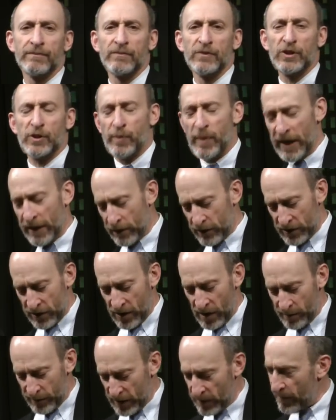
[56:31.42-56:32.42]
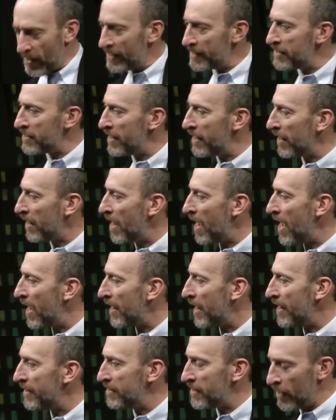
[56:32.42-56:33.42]
Speakers come to my
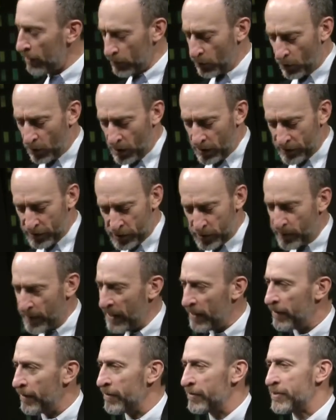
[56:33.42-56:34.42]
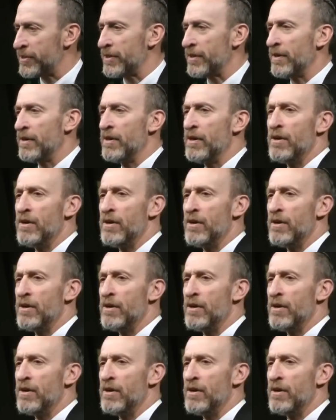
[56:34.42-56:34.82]
synagogue. I tell all the speakers,